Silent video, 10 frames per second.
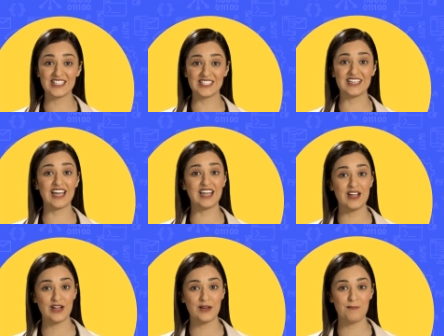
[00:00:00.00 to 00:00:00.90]
Today,
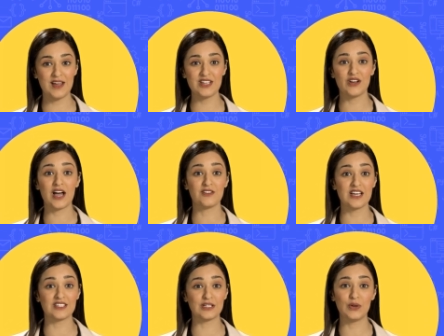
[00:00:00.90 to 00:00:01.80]
Minecraft
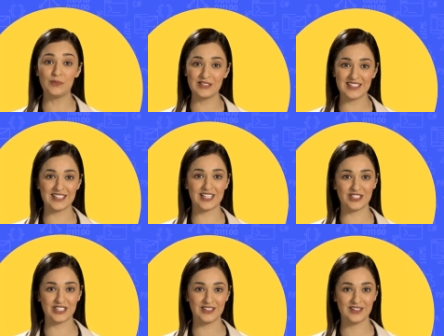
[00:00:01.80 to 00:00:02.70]
is a global
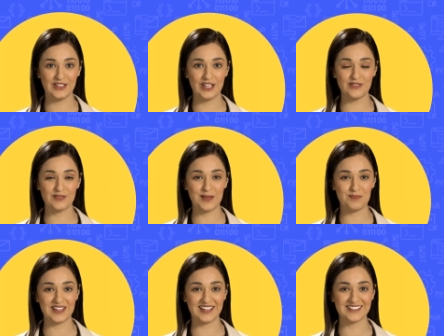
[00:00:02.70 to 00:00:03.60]
sensation, loved by
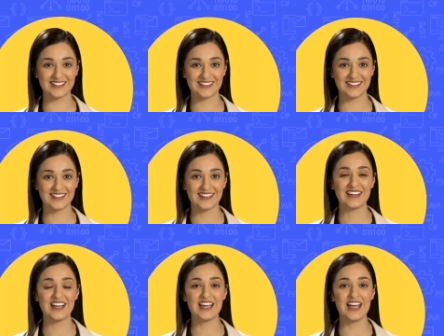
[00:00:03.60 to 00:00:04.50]
millions.
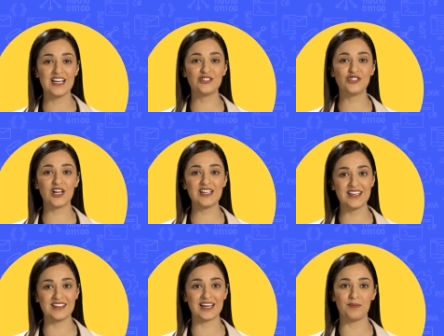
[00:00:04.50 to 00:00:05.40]
It's a shining
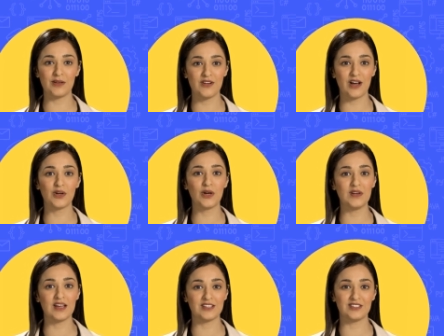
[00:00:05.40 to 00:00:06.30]
example of how
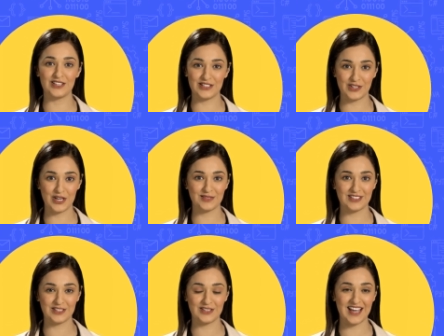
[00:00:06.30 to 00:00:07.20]
coding can turn dreams
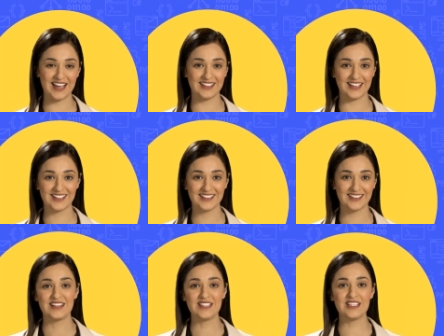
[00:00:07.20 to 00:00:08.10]
into reality.
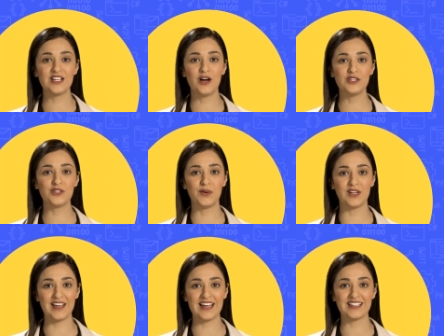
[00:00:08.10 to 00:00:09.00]
This is also a
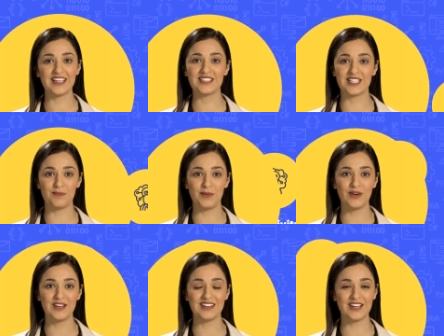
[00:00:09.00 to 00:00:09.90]
classic
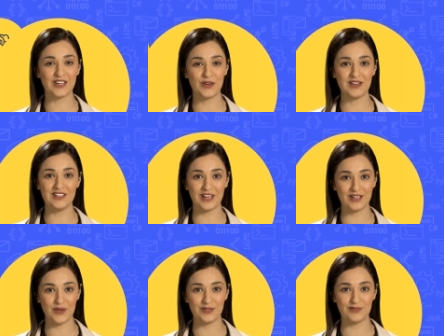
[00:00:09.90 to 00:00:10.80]
example that coding
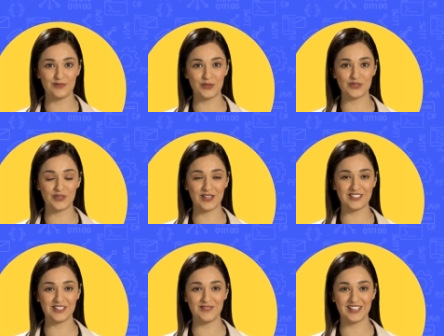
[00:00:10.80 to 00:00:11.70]
not only fuels
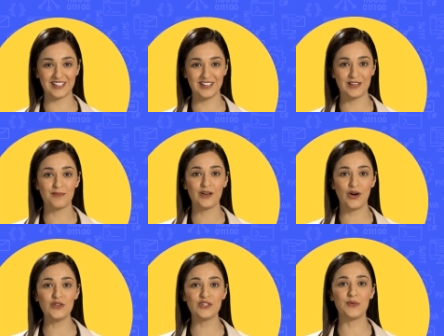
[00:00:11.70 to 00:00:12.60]
creativity but
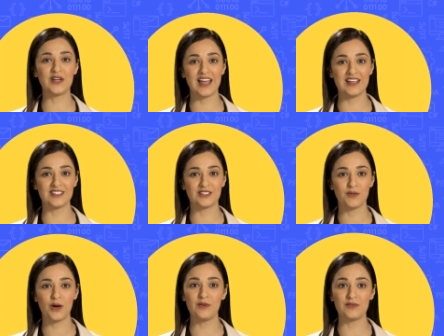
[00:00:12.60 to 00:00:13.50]
also enhances
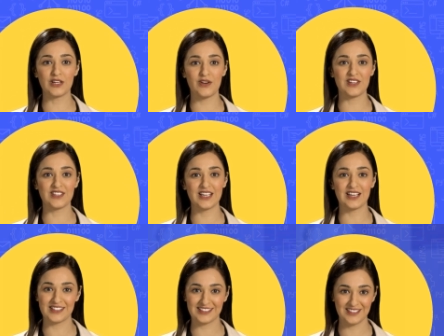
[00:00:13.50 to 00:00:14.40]
problem-solving
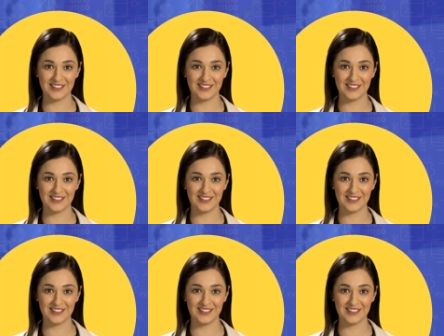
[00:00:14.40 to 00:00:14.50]
skills.